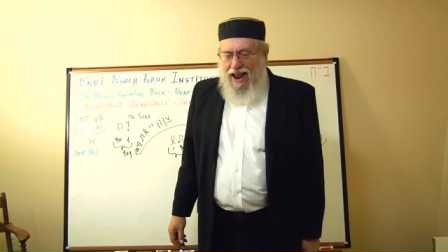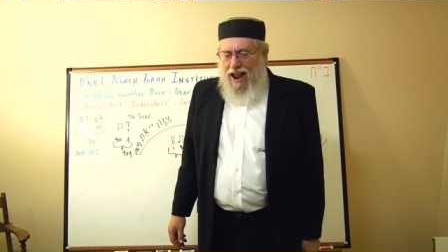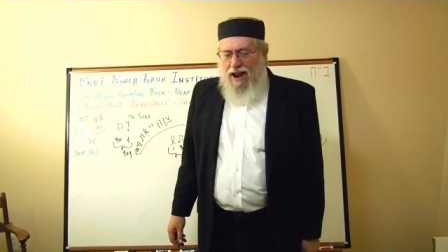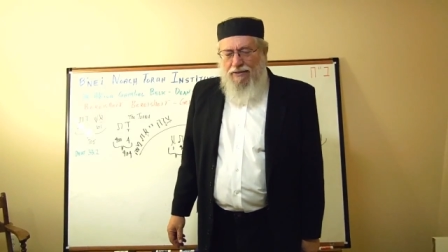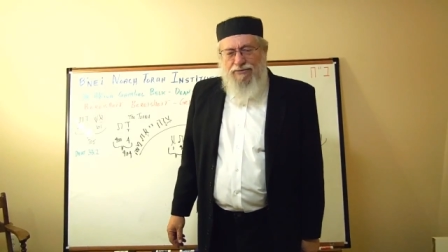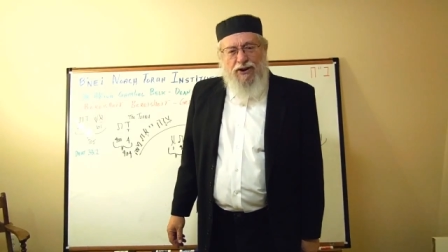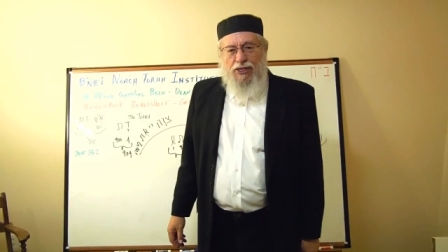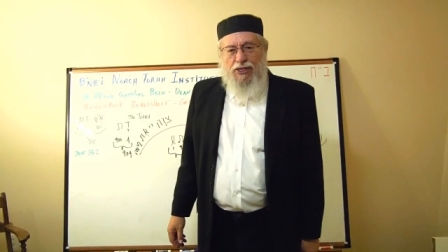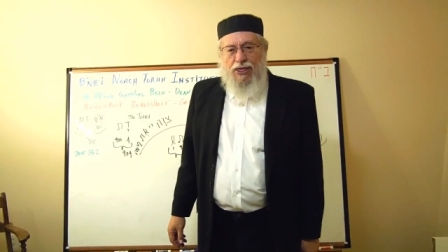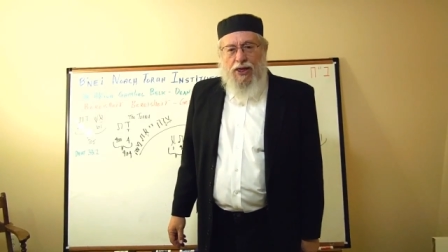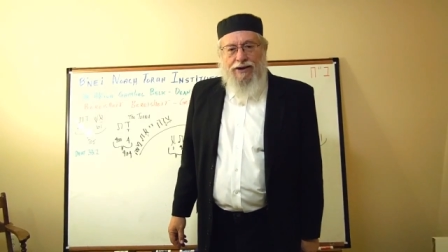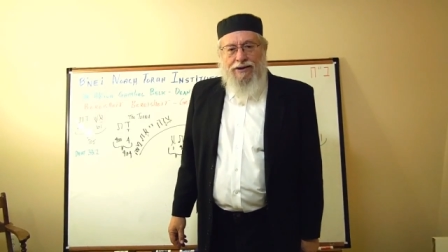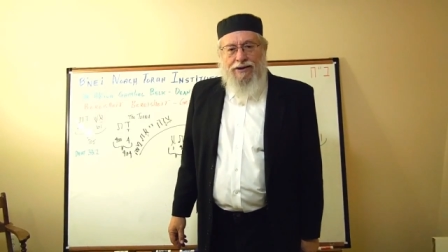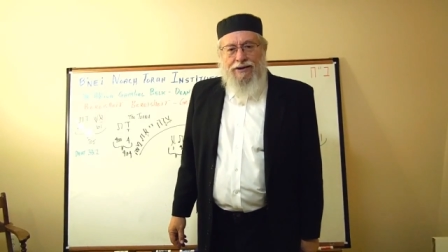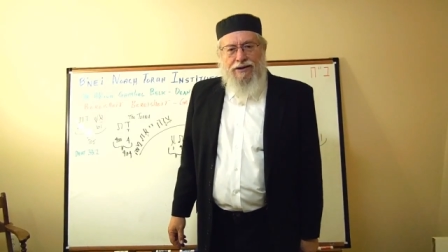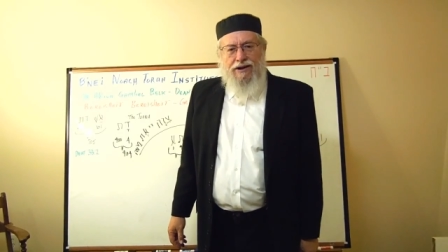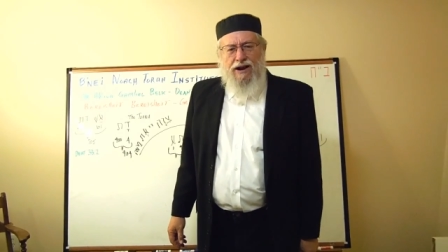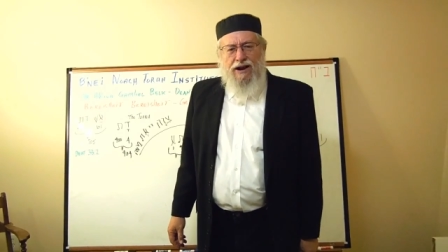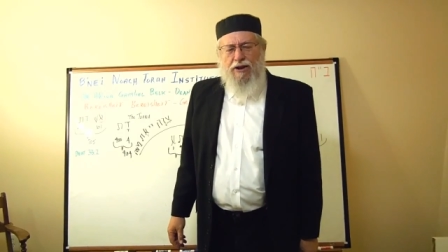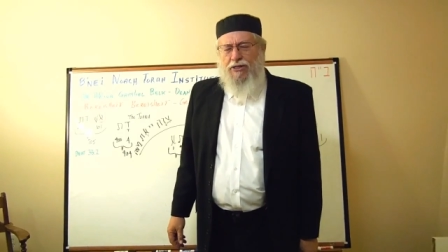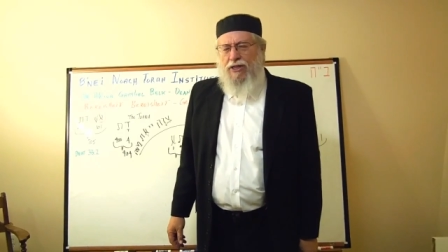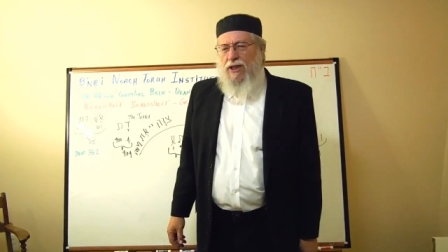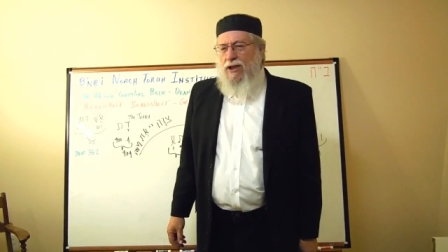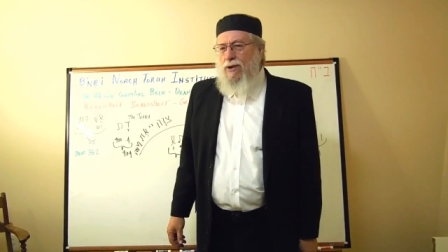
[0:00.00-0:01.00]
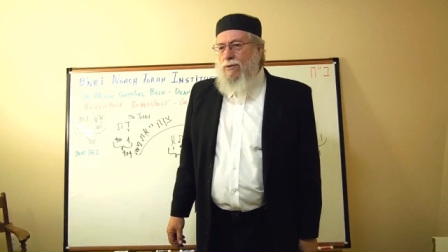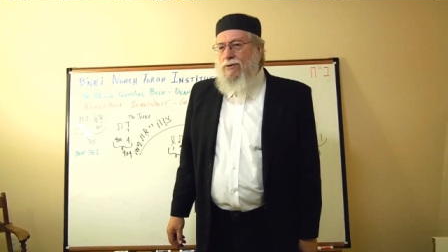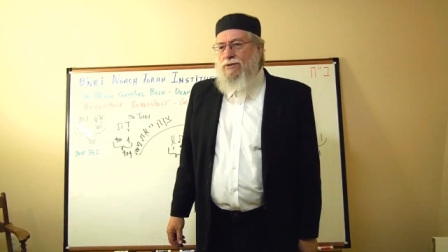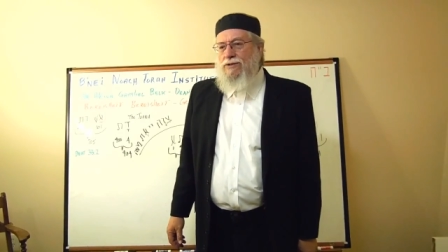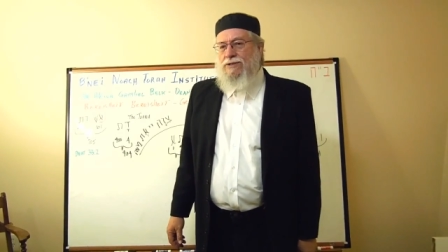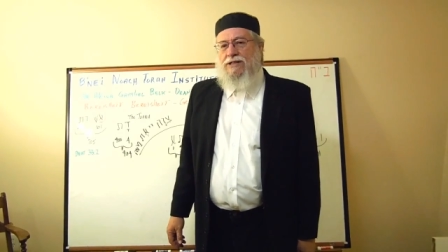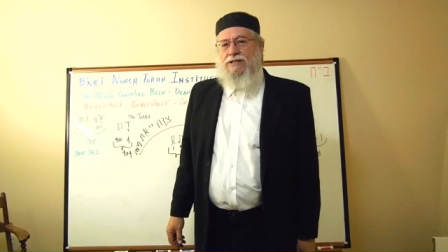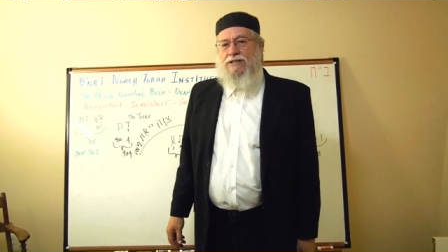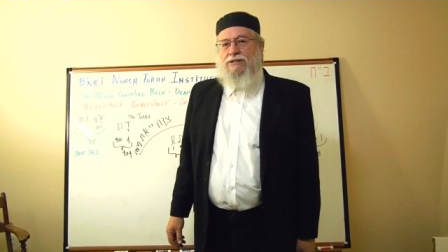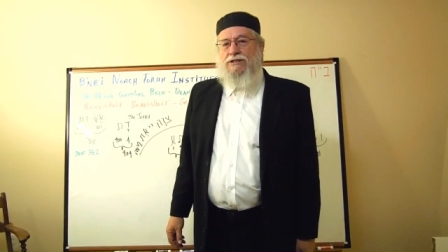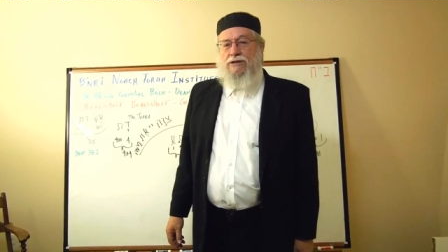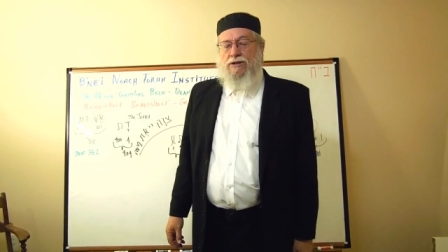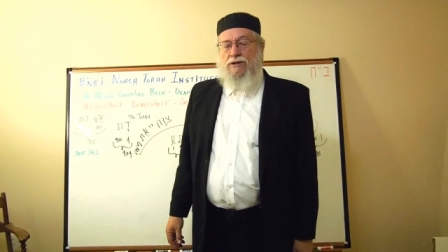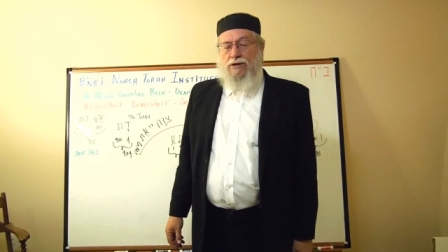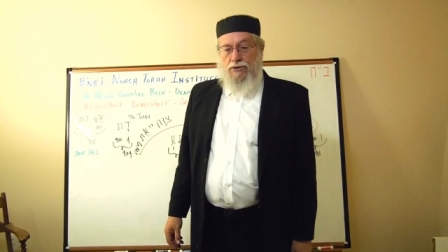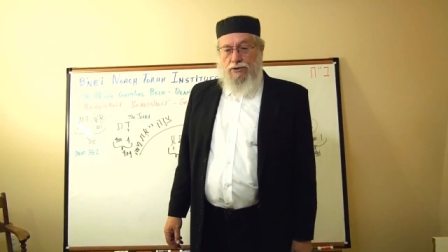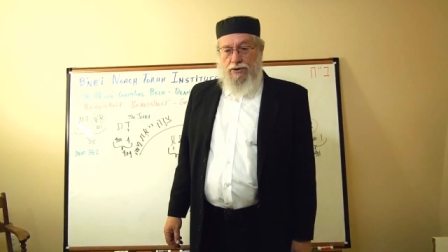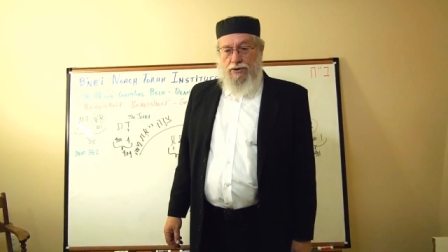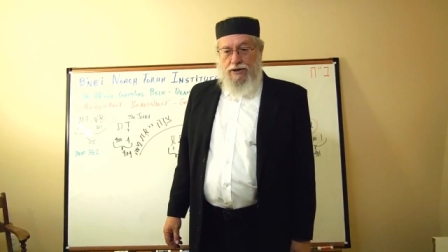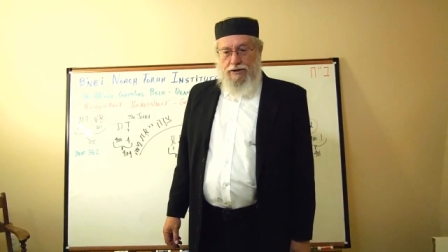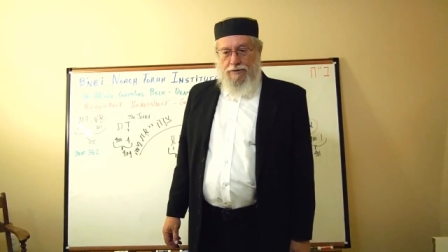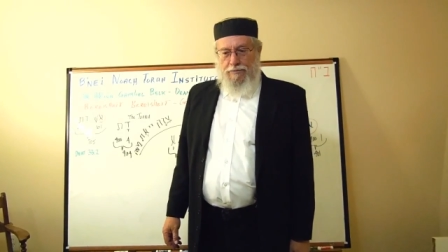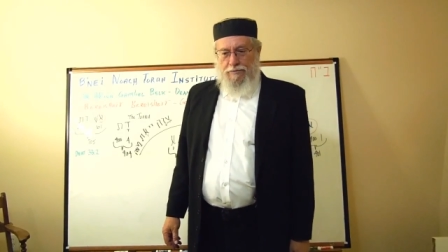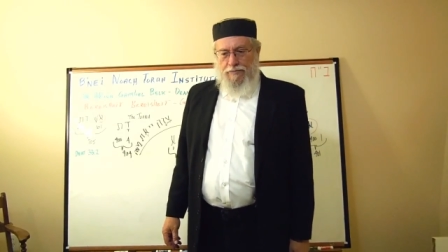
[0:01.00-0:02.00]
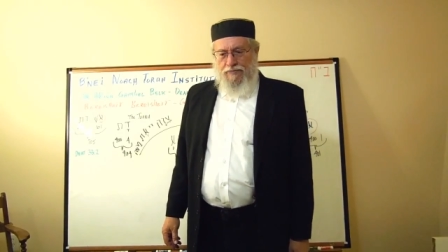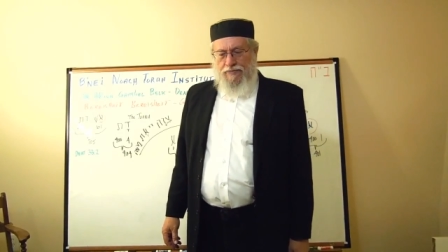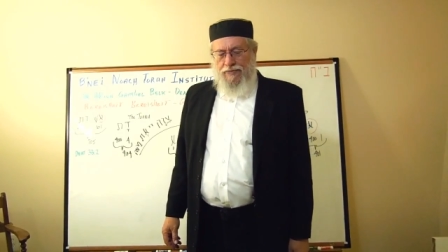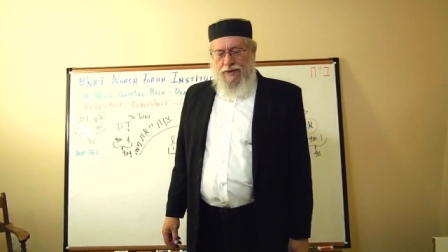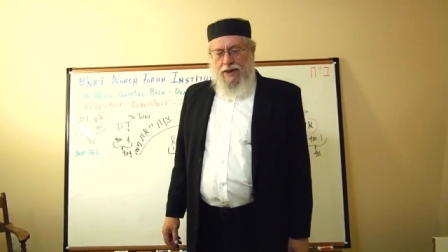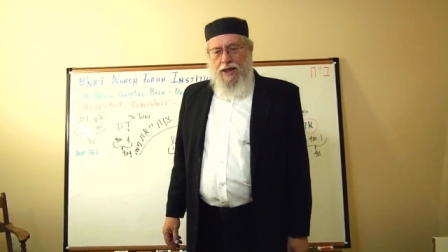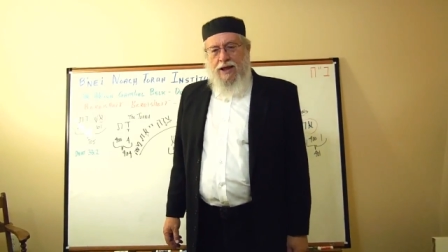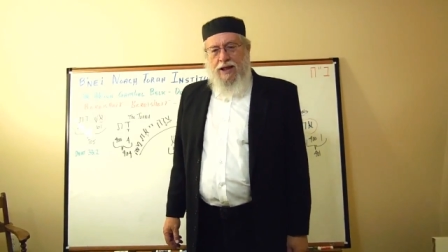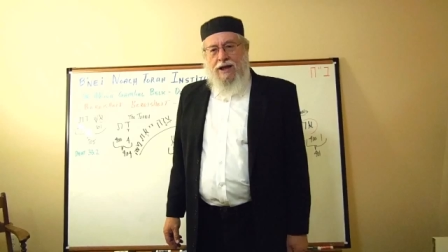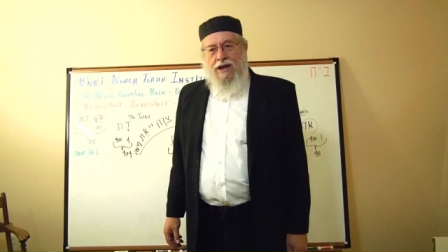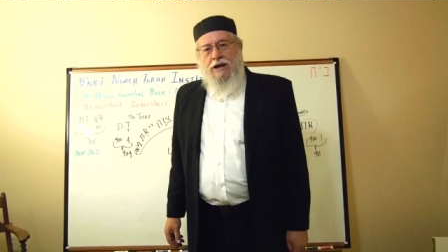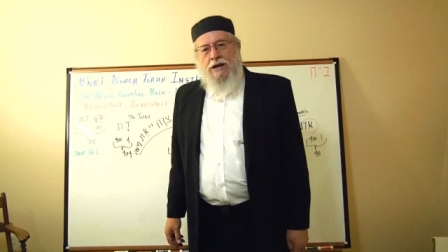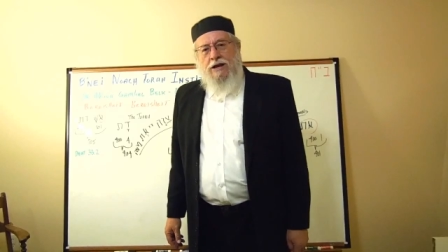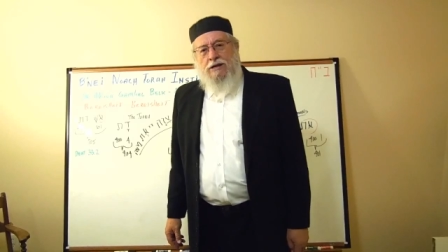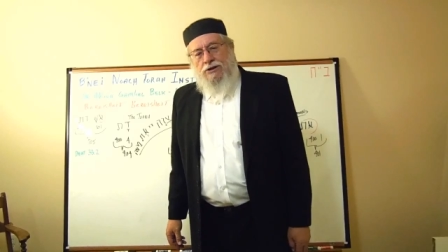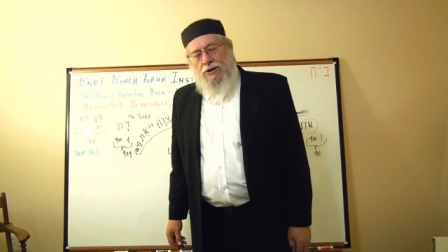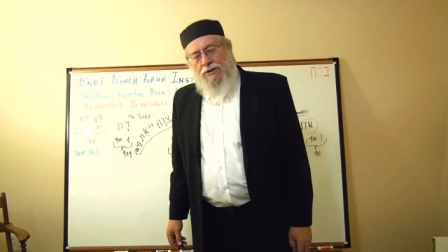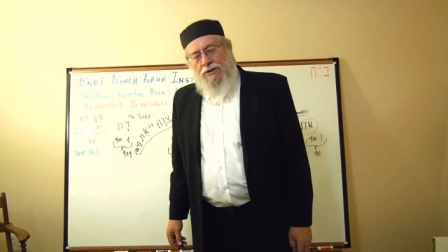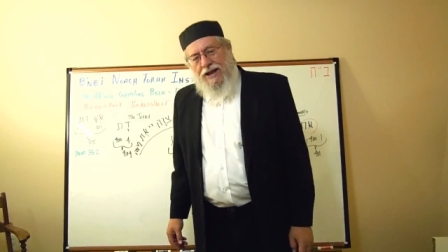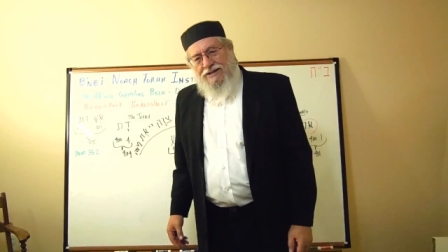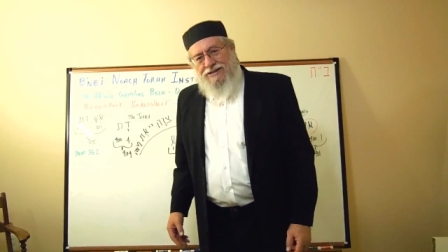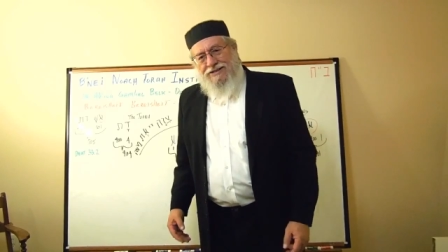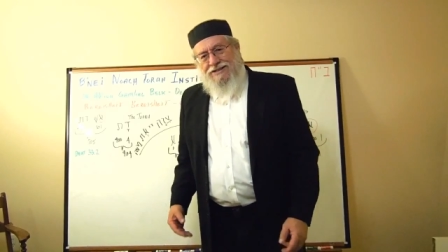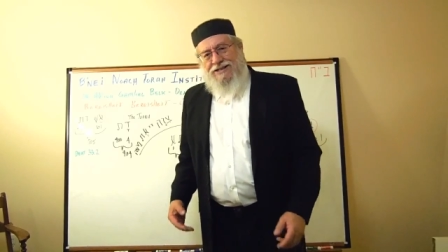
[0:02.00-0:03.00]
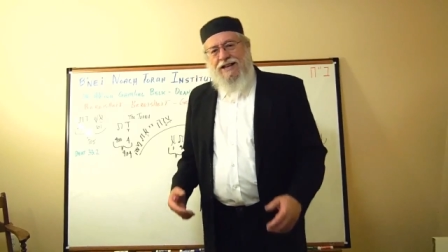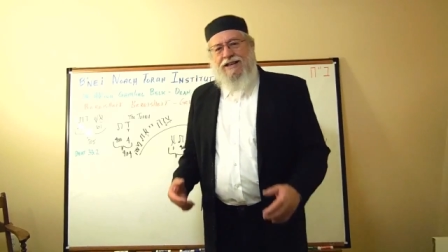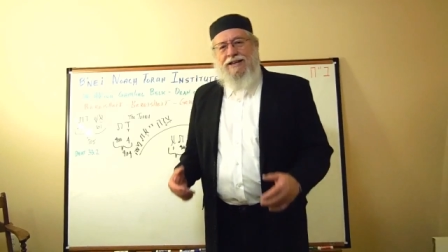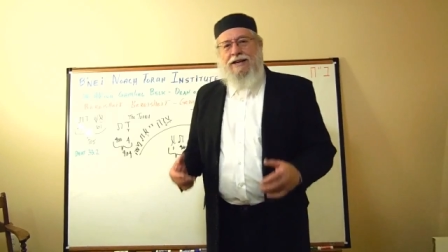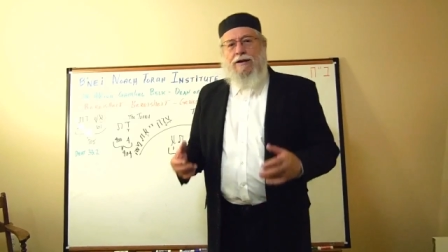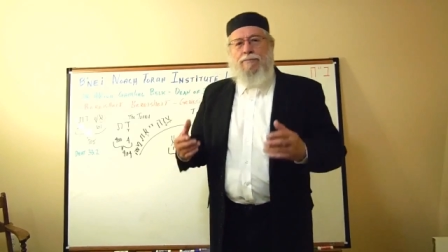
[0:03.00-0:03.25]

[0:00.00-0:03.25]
Everything. Nothing was excluded. So let's